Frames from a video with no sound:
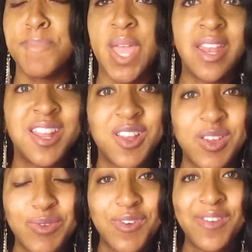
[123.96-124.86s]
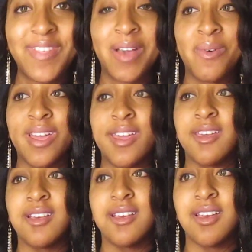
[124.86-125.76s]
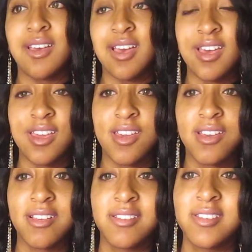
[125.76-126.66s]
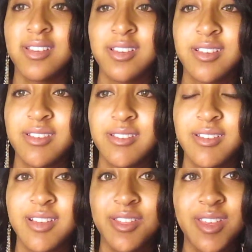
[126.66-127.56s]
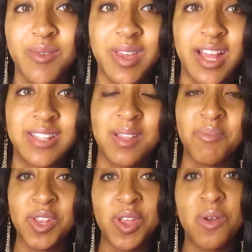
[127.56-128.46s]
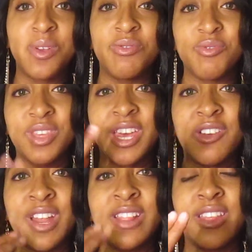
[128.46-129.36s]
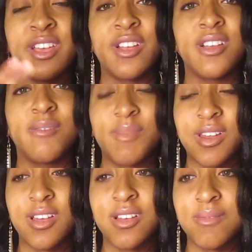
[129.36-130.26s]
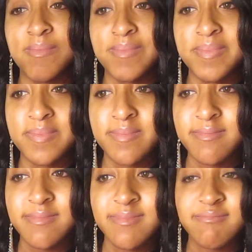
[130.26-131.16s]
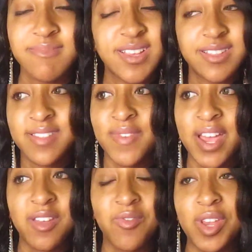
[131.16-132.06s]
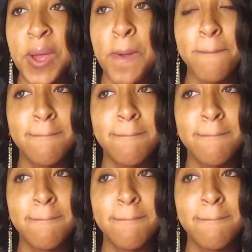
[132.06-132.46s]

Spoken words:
I didn't know you felt that way. I thought we had something going through the internet there, but it's fine if we don't.